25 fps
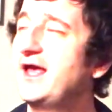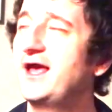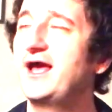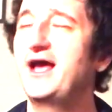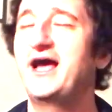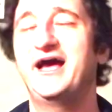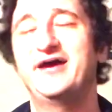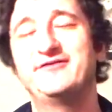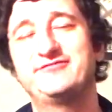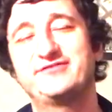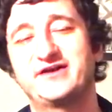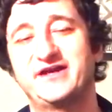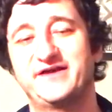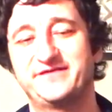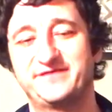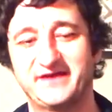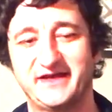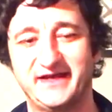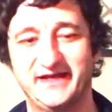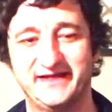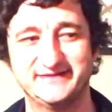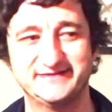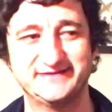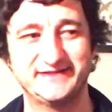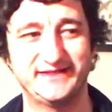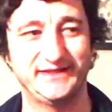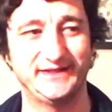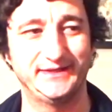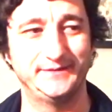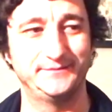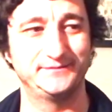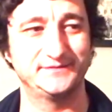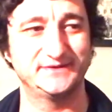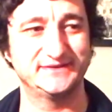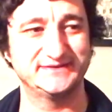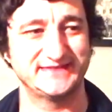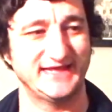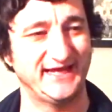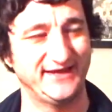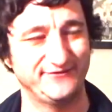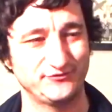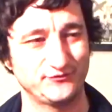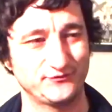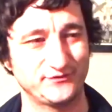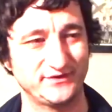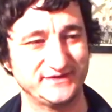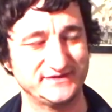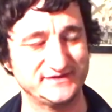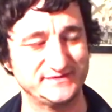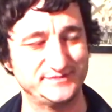I forgot the guy's name because I
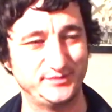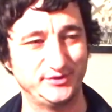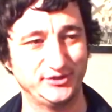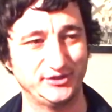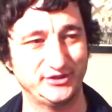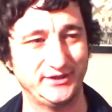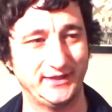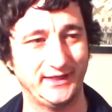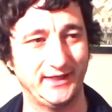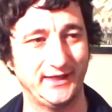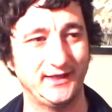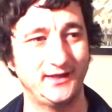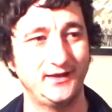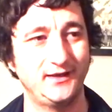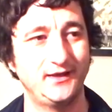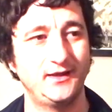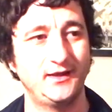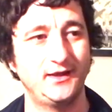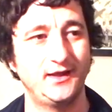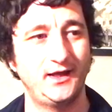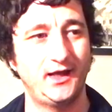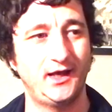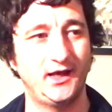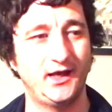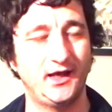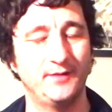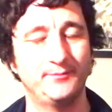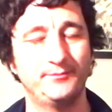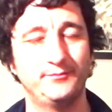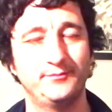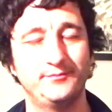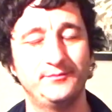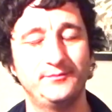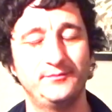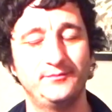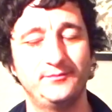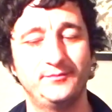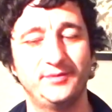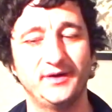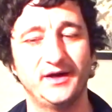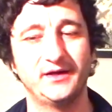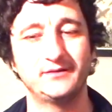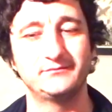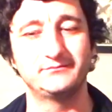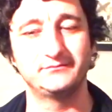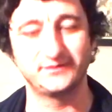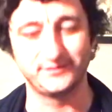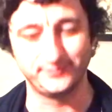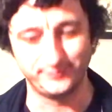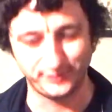haven't read his book yet,
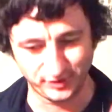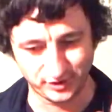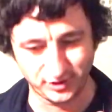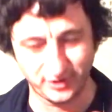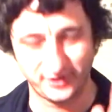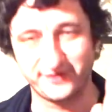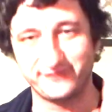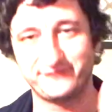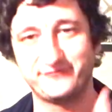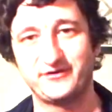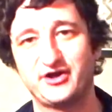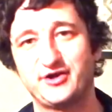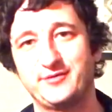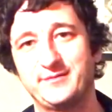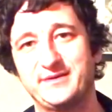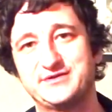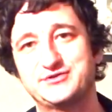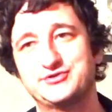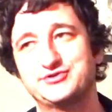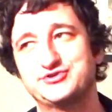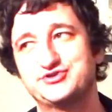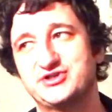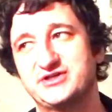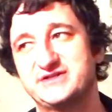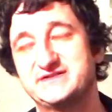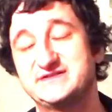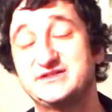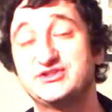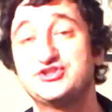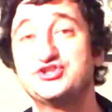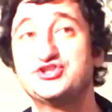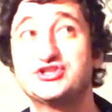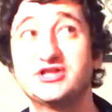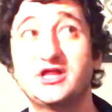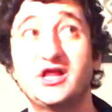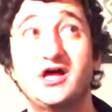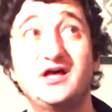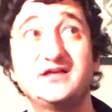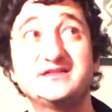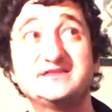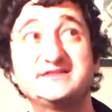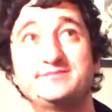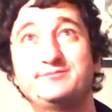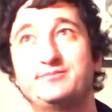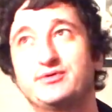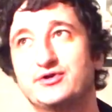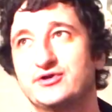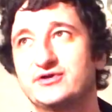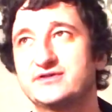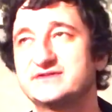but the book on environmental justice,
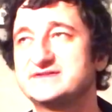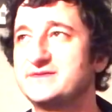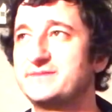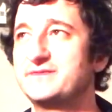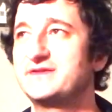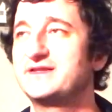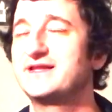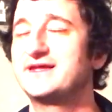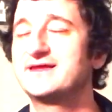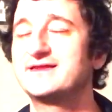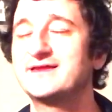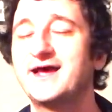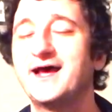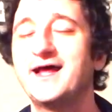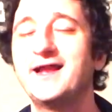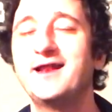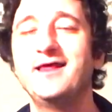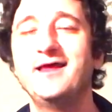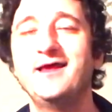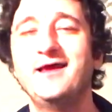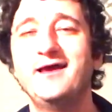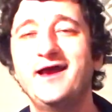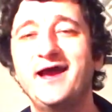Schlossberg, something like that.